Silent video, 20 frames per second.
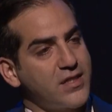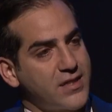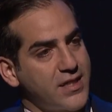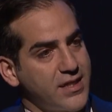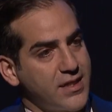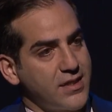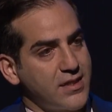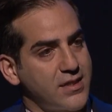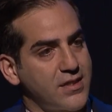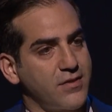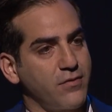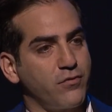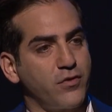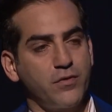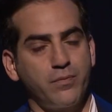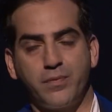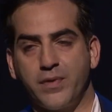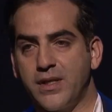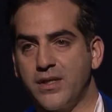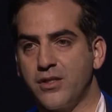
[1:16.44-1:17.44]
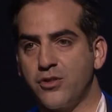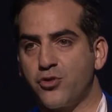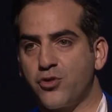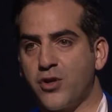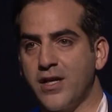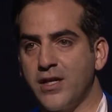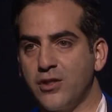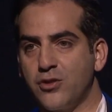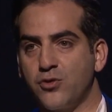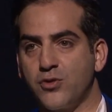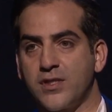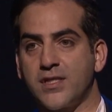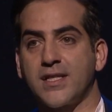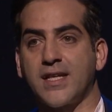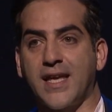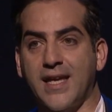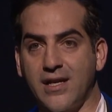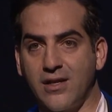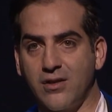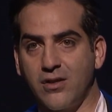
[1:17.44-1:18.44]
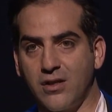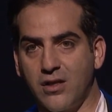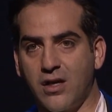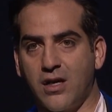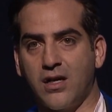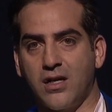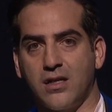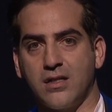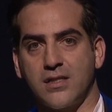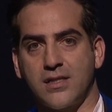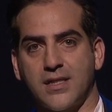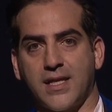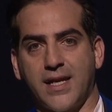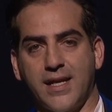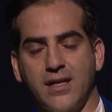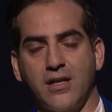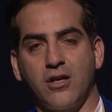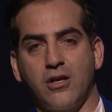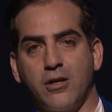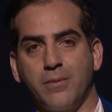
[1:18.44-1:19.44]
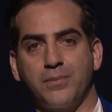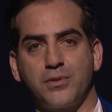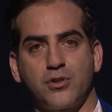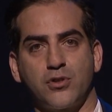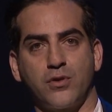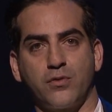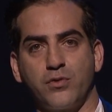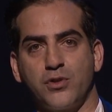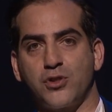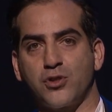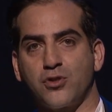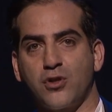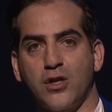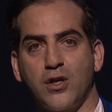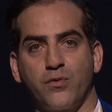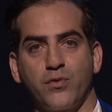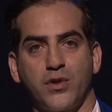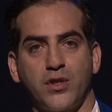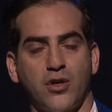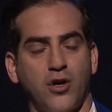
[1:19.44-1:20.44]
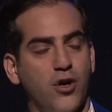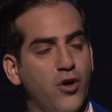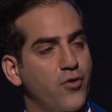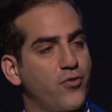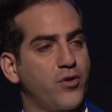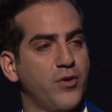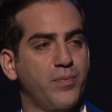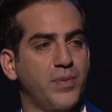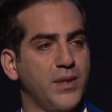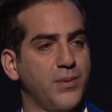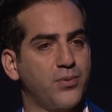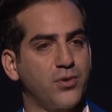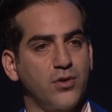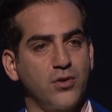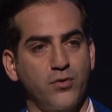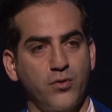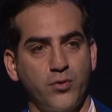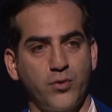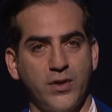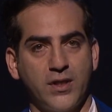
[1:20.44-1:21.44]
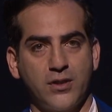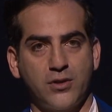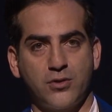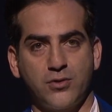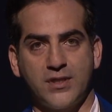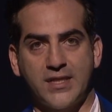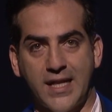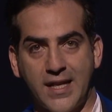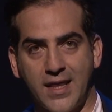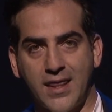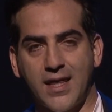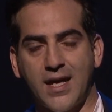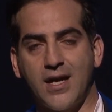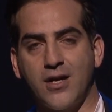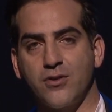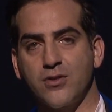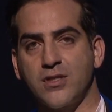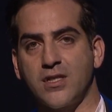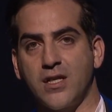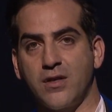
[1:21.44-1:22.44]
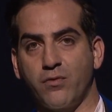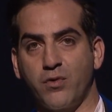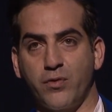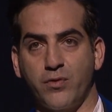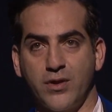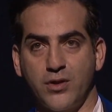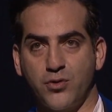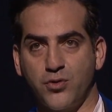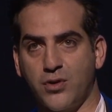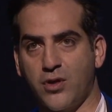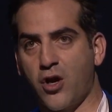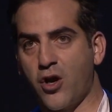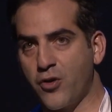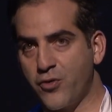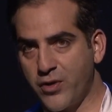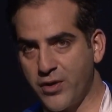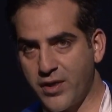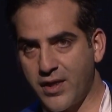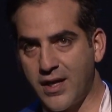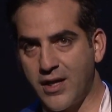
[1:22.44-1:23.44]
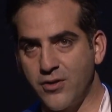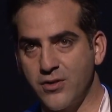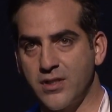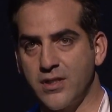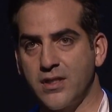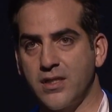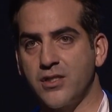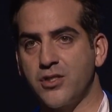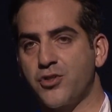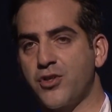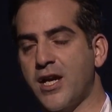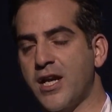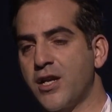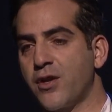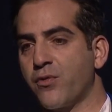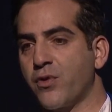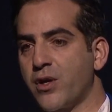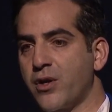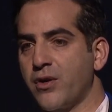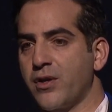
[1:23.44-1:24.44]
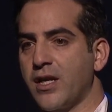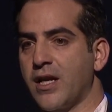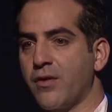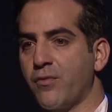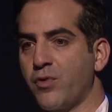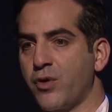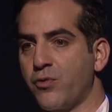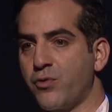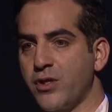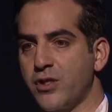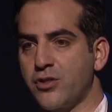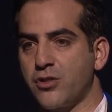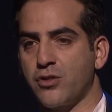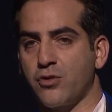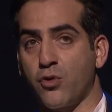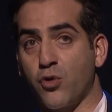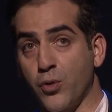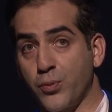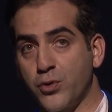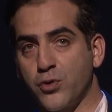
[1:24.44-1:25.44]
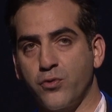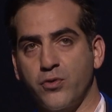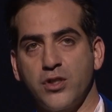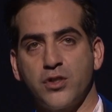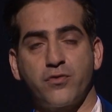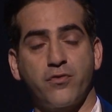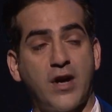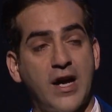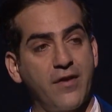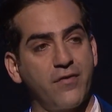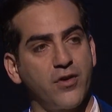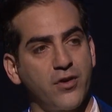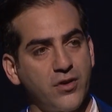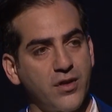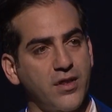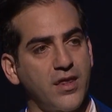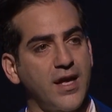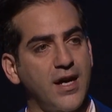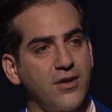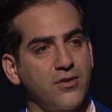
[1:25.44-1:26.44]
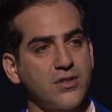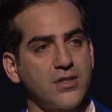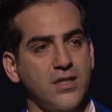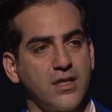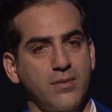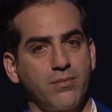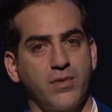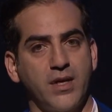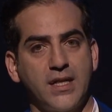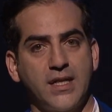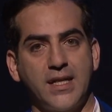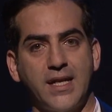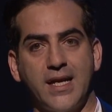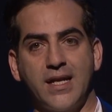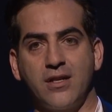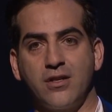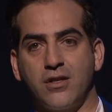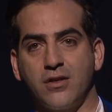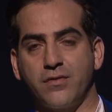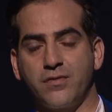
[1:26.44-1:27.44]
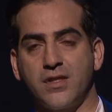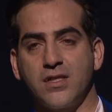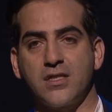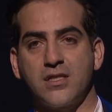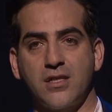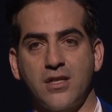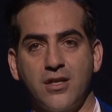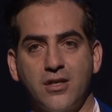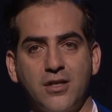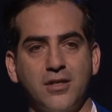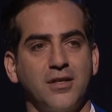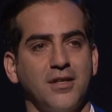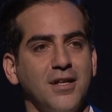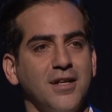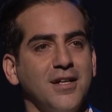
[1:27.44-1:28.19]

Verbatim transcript: since, we've been trying to scale up. So we started with 100 people, we went to 10,000, we went to 100,000 this January, and we hope to reach 500,000 by the end of this year.